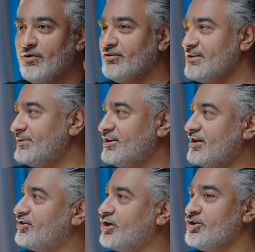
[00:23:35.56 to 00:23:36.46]
plonk them in
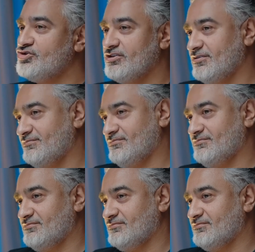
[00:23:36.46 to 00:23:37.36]
another country.
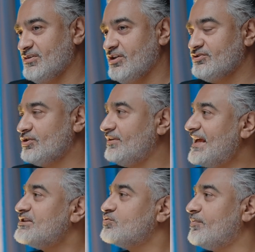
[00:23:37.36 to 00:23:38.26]
So
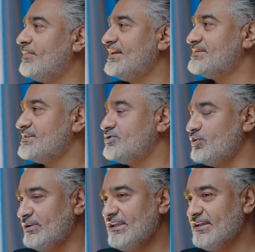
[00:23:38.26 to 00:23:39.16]
that's what makes us
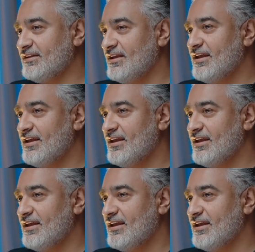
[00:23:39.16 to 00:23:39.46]
unique,